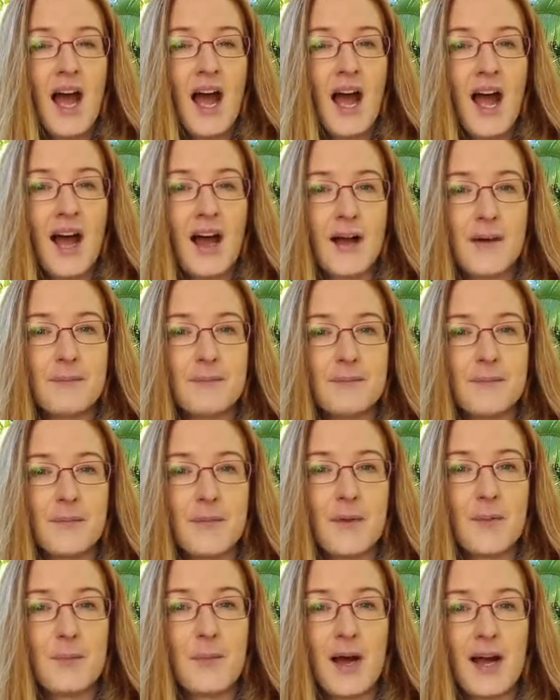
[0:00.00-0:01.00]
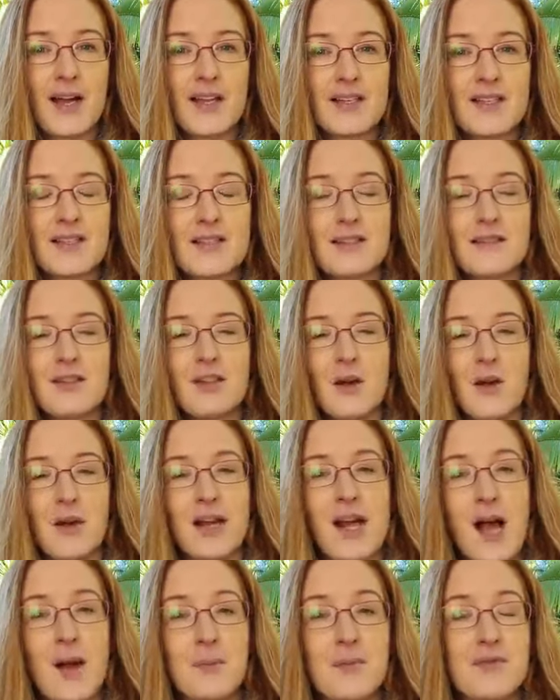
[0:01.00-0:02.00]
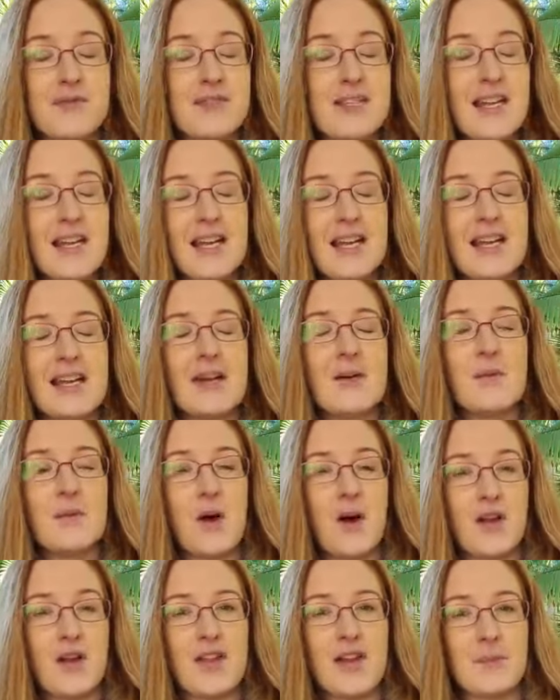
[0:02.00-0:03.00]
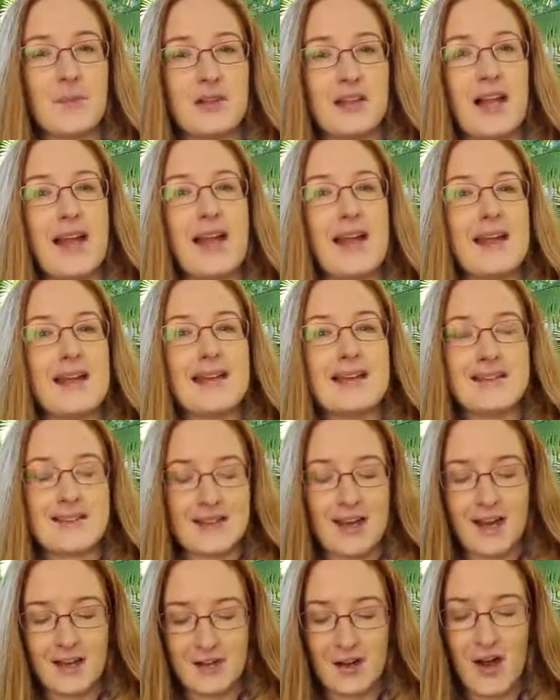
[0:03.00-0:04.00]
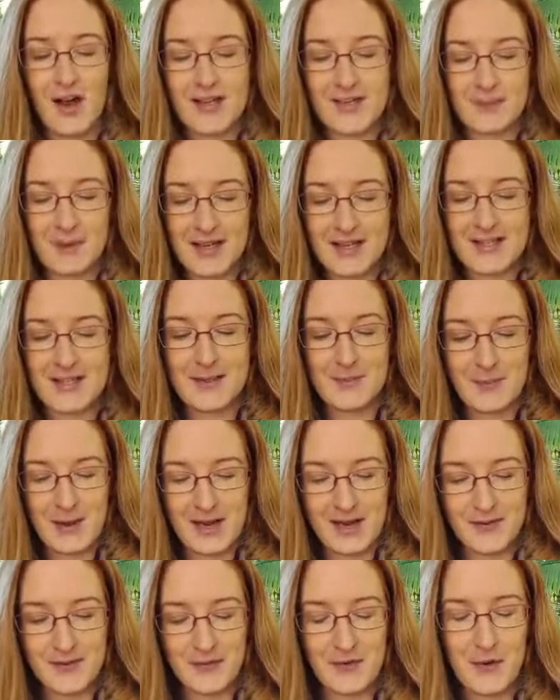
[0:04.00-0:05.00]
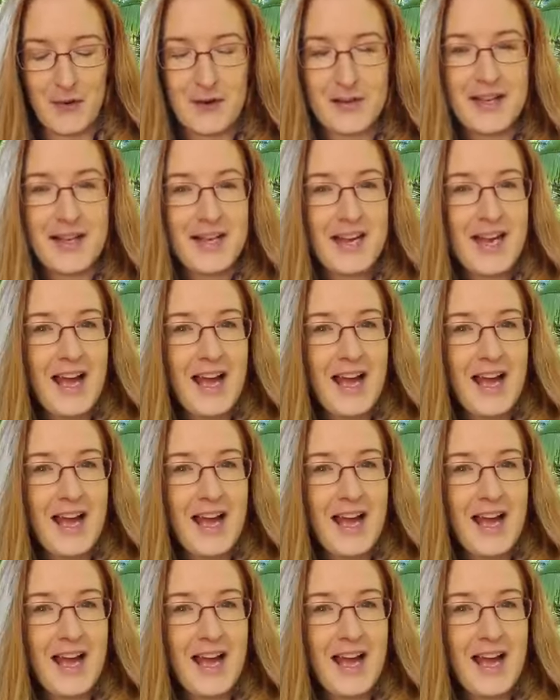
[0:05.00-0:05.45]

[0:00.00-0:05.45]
But a cup of tea while they're playing is a nice place to be for